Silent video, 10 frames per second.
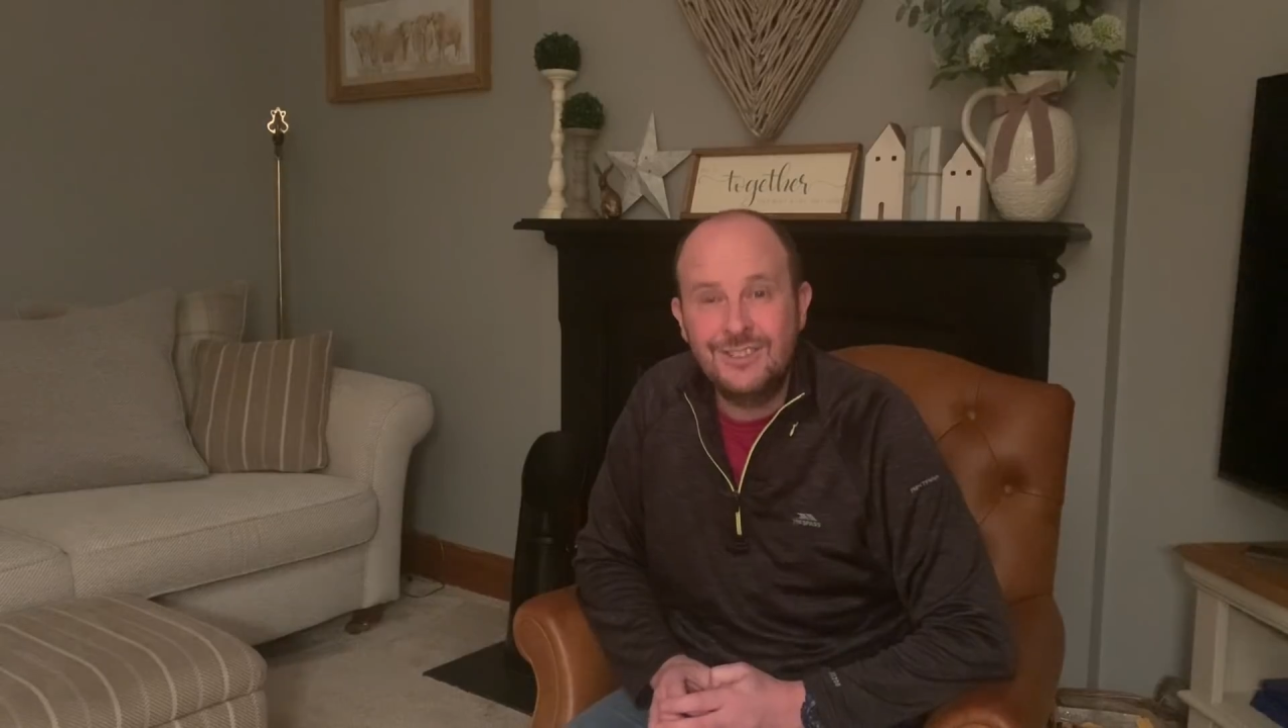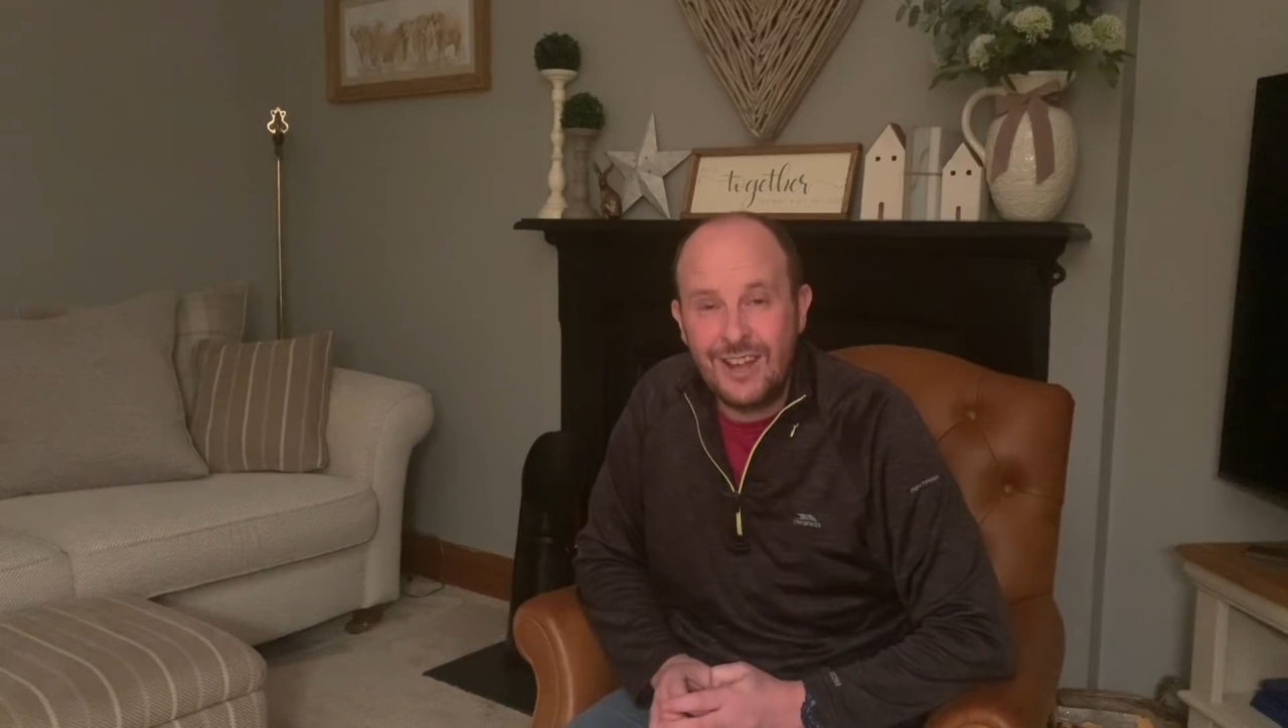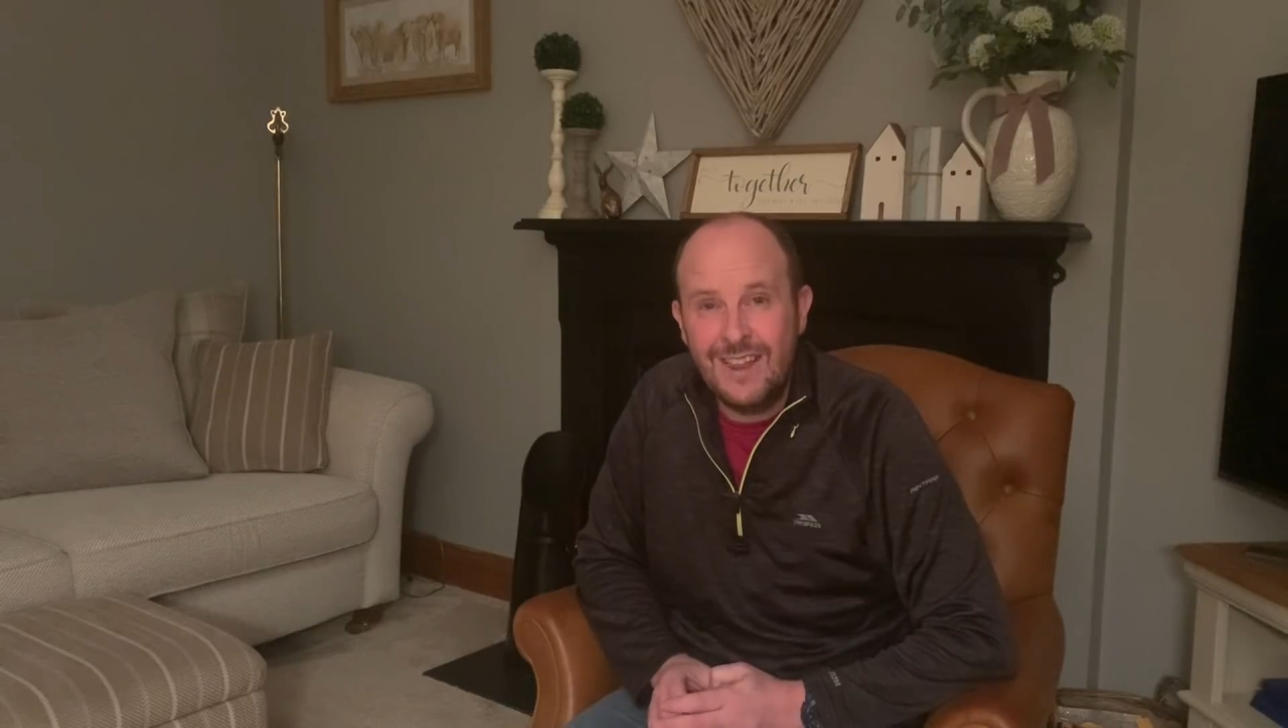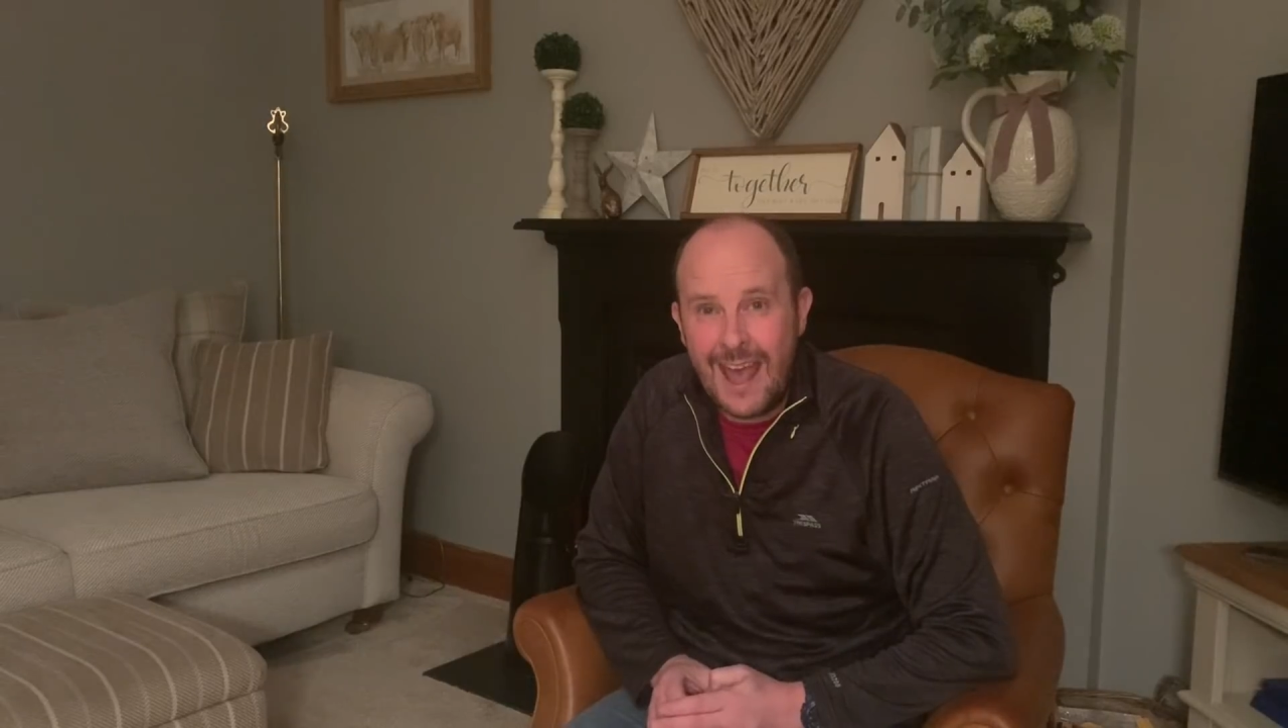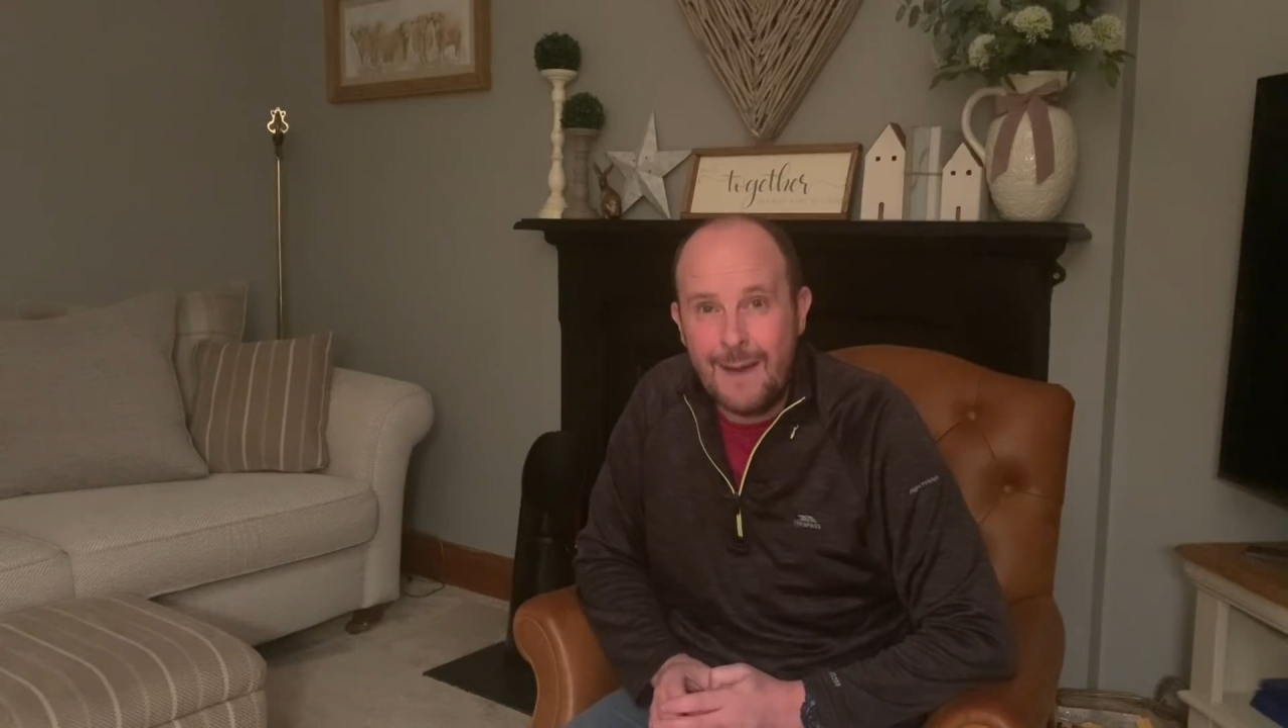
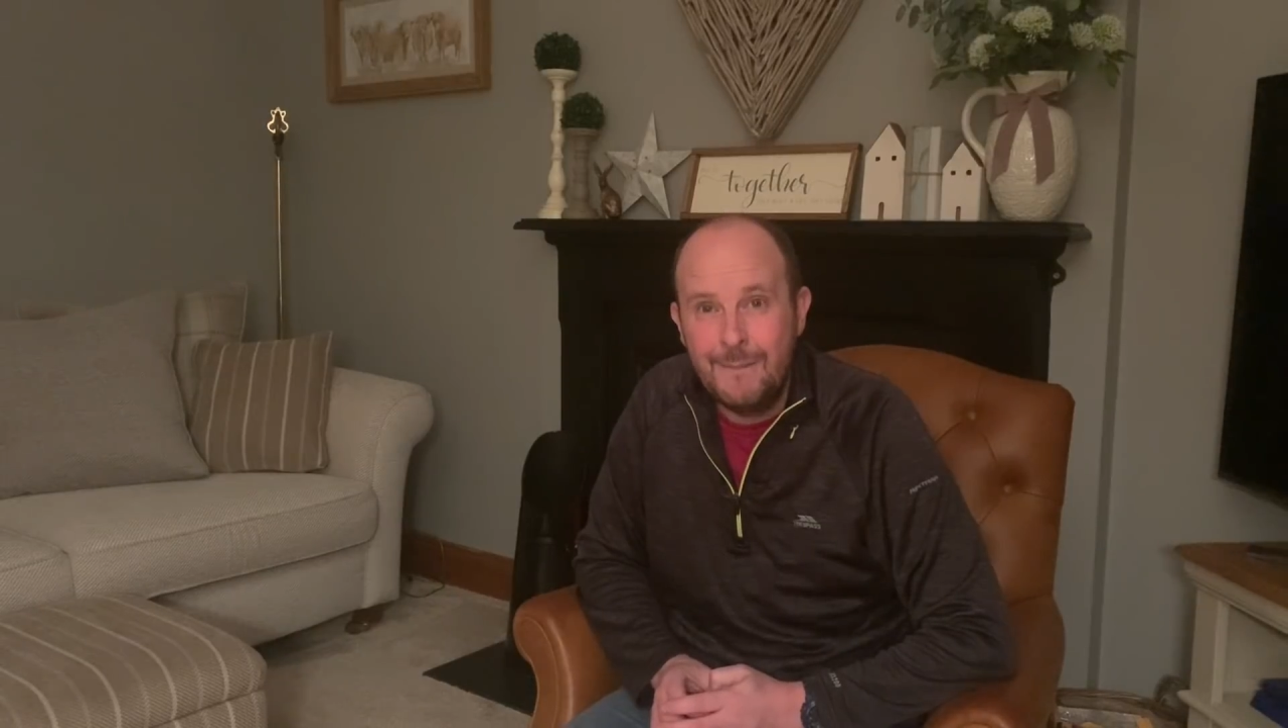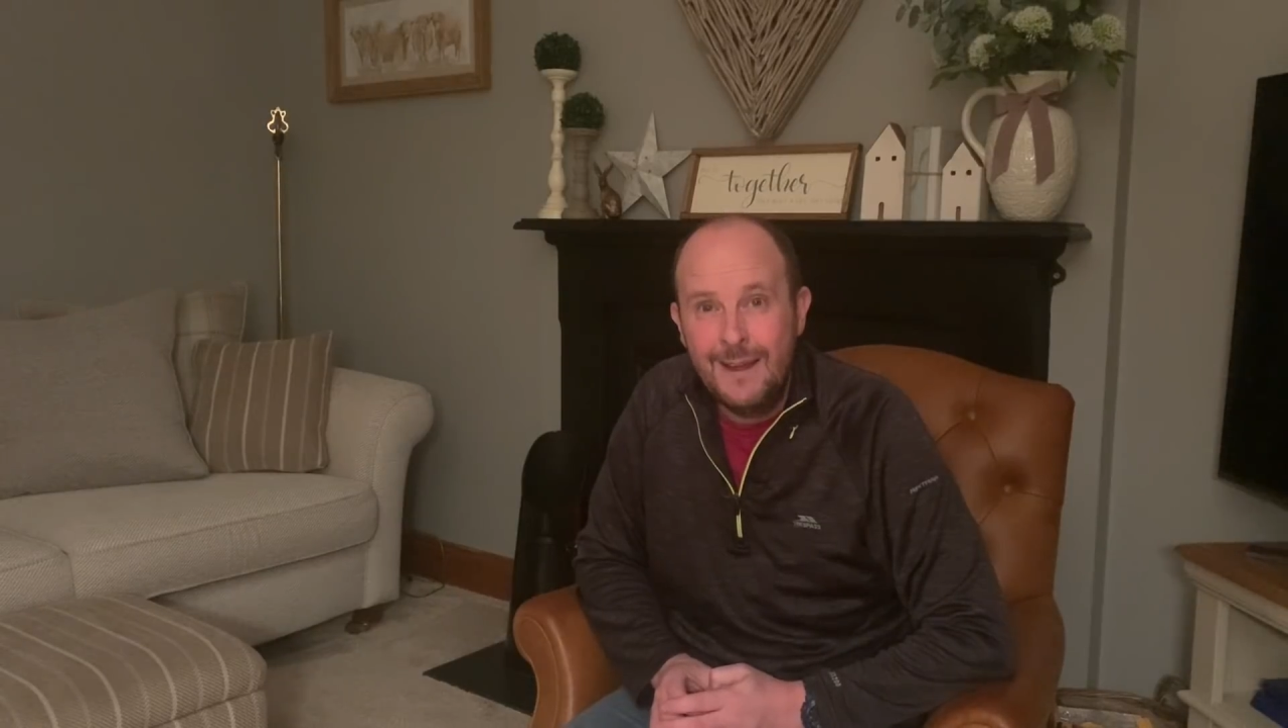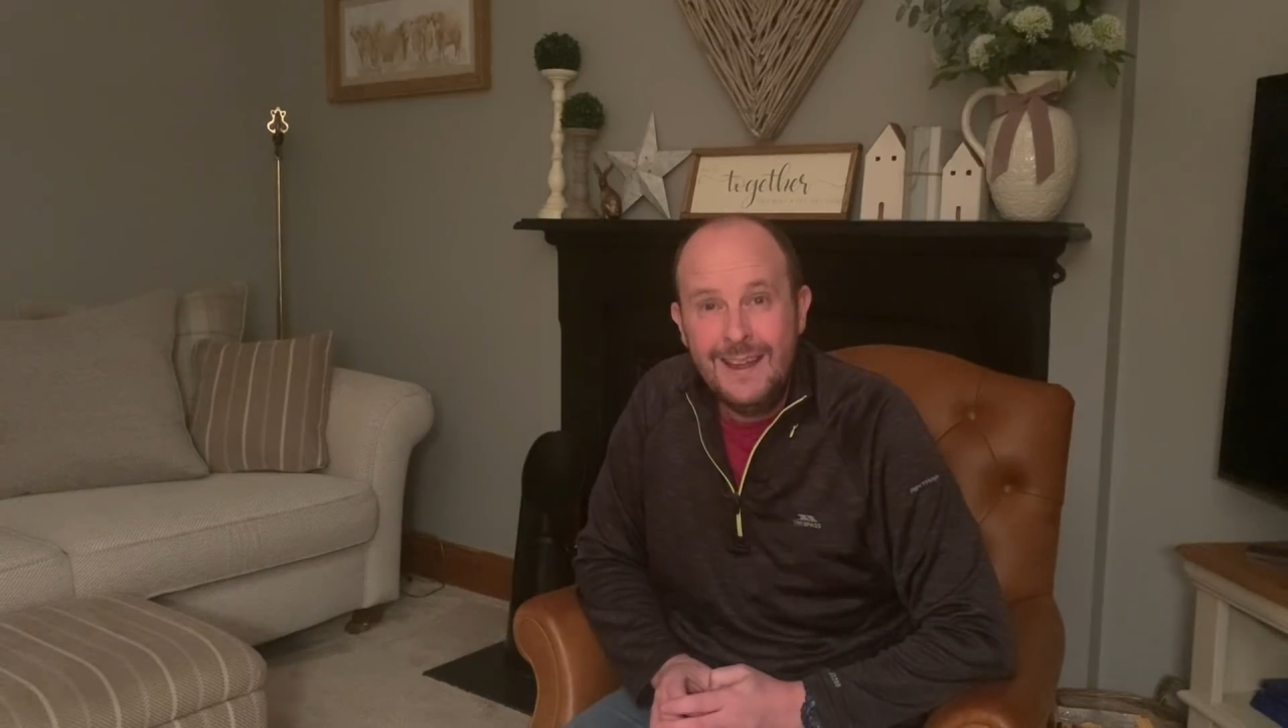to them.